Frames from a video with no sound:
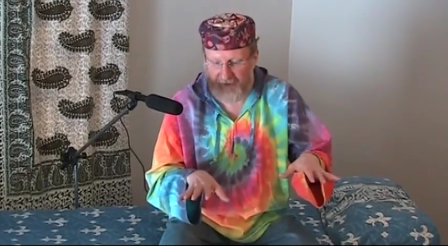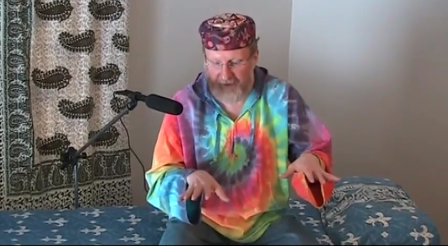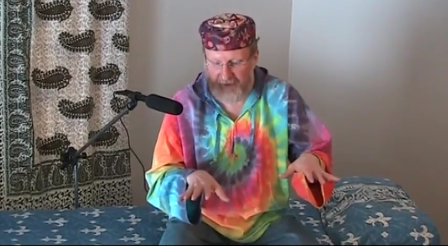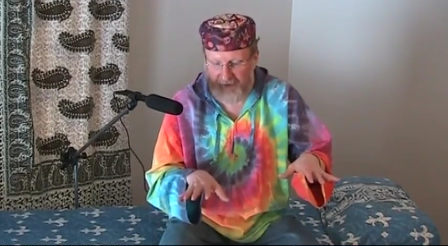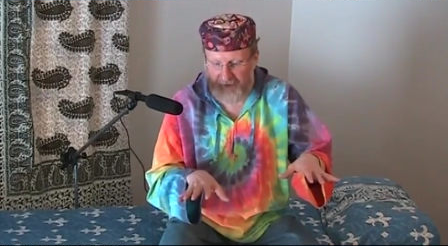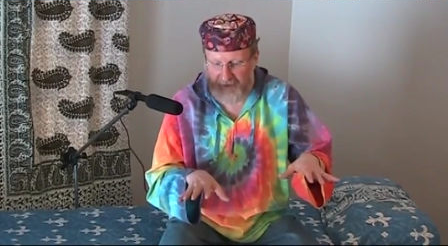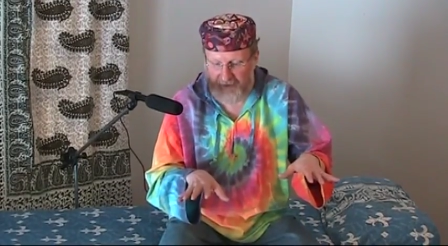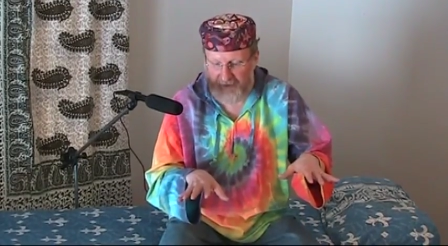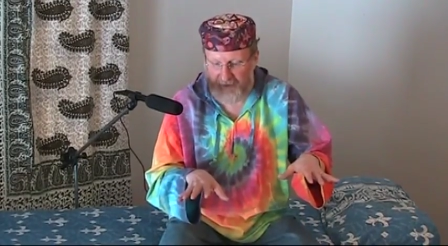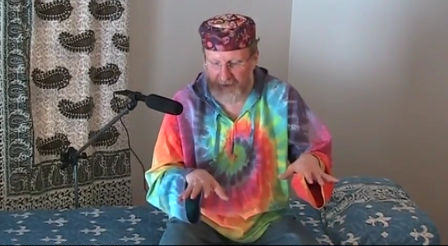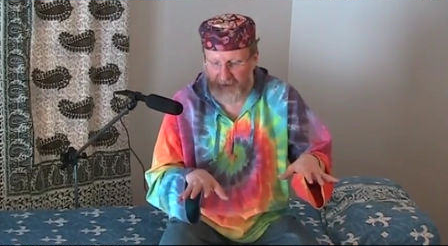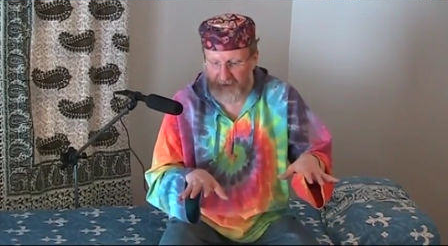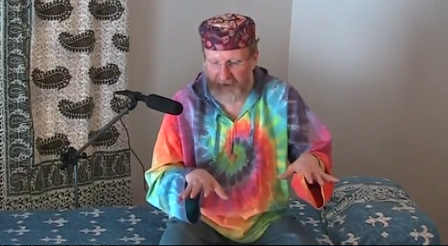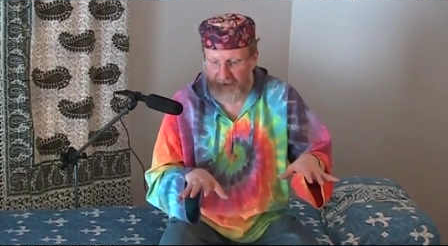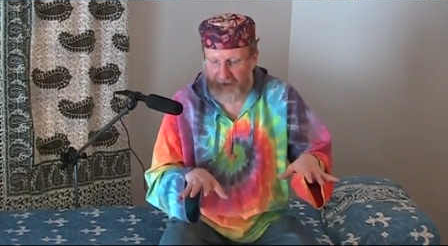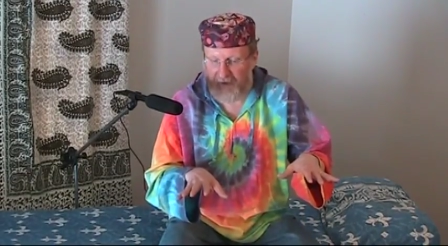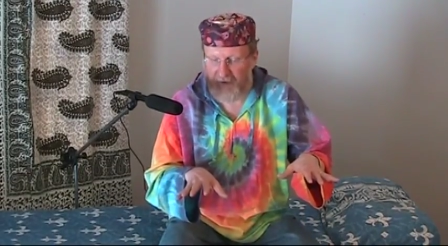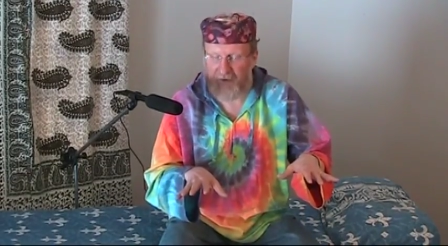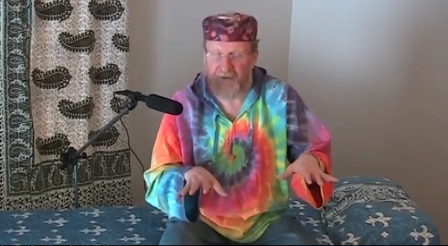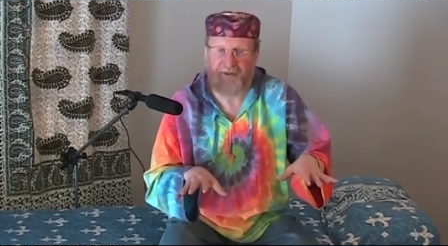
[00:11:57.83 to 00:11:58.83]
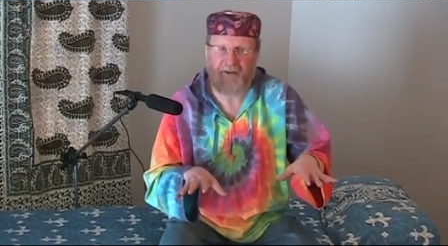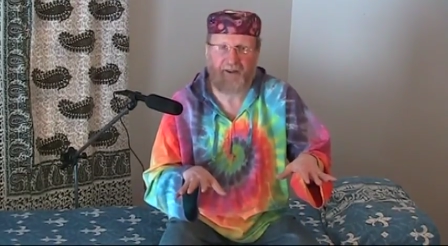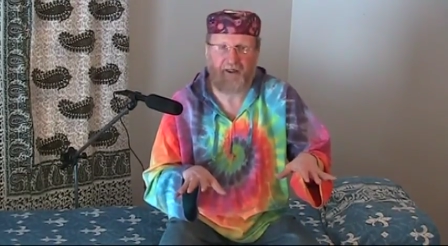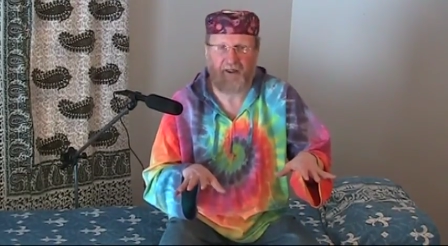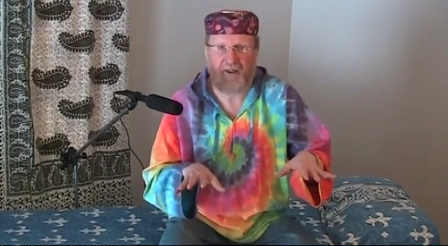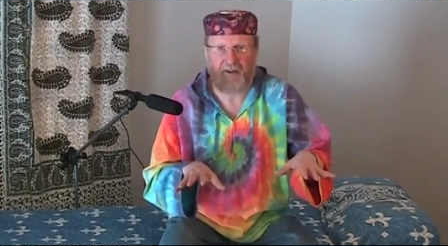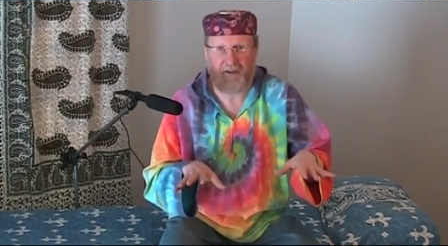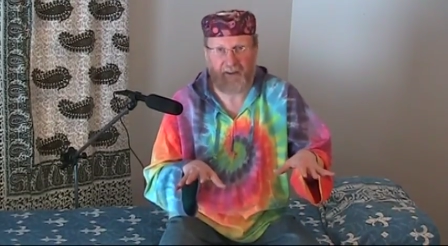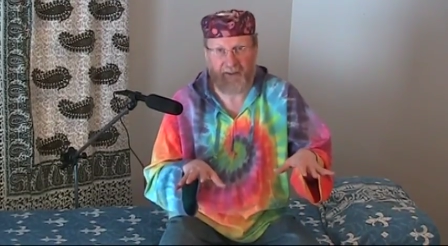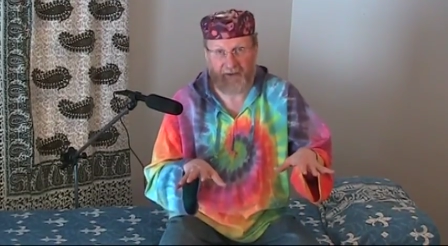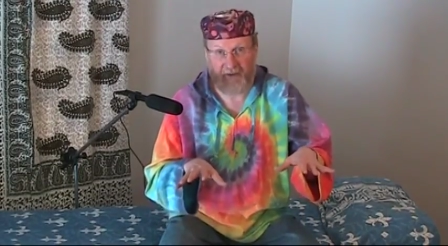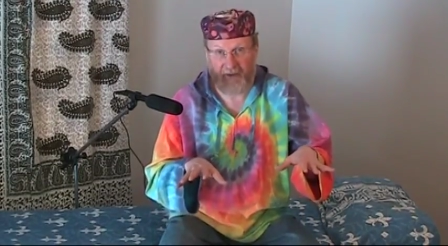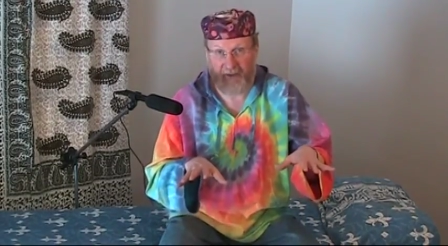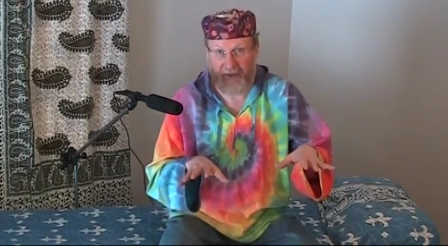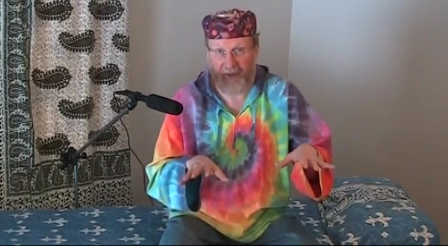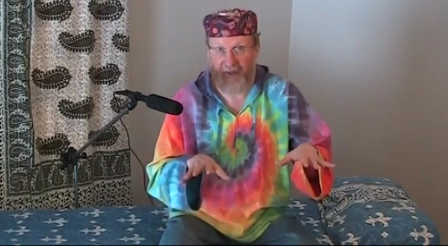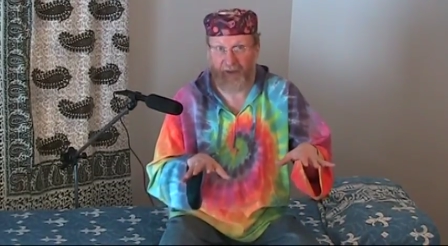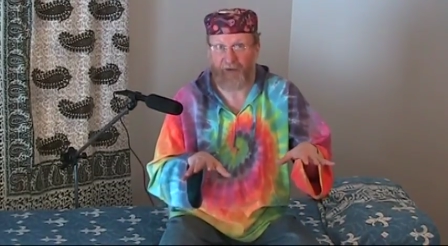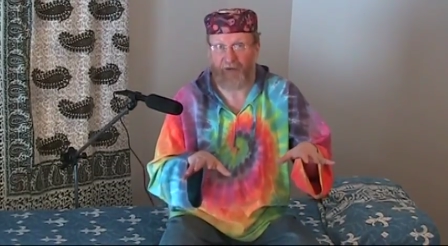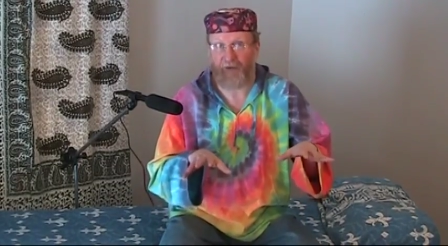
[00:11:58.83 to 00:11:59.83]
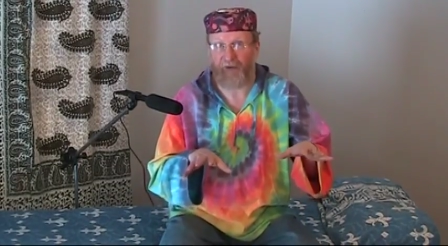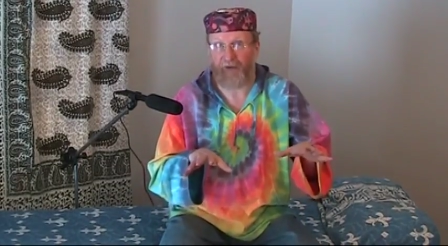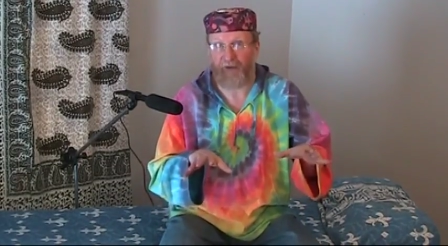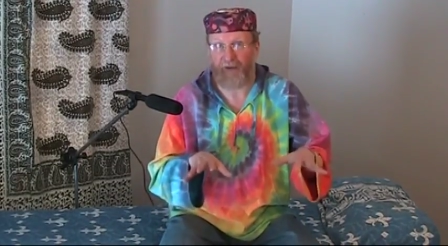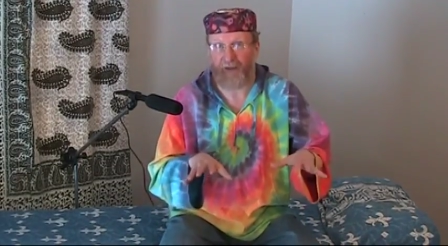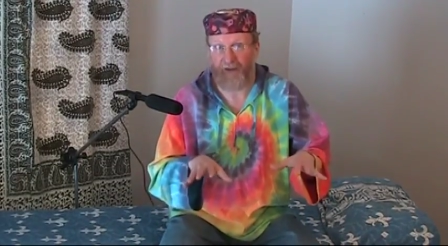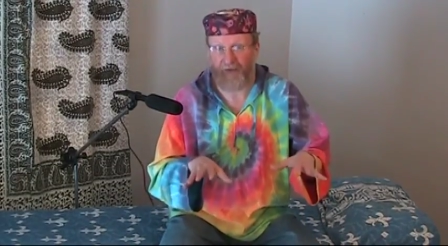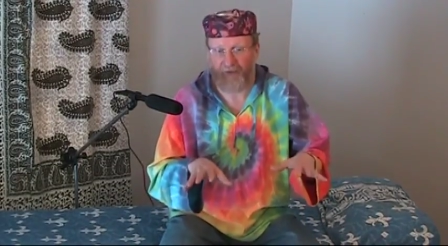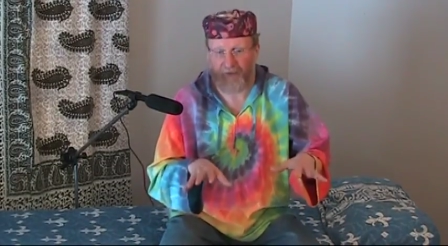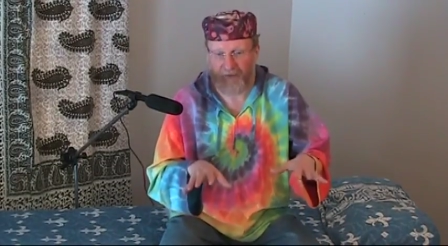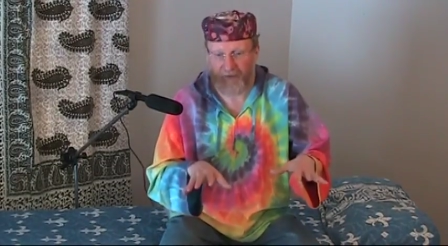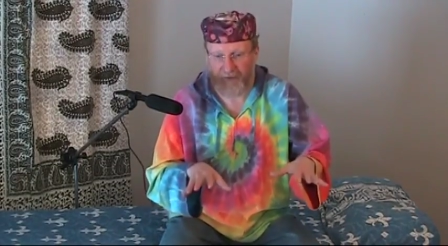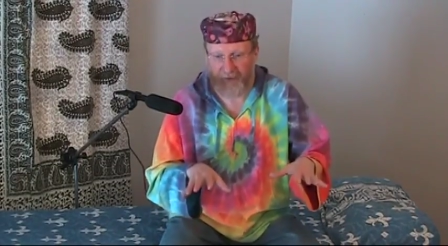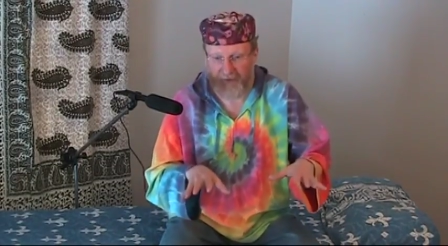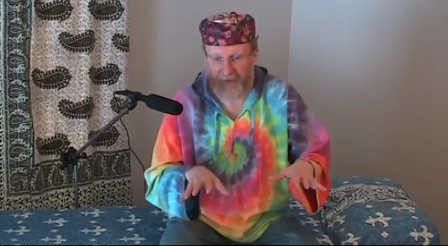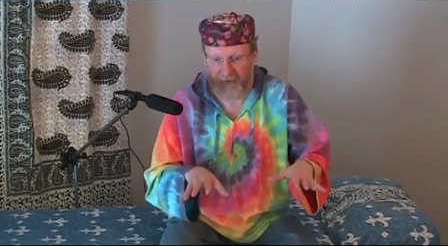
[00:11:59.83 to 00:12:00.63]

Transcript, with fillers: lay the healer lays the hands on another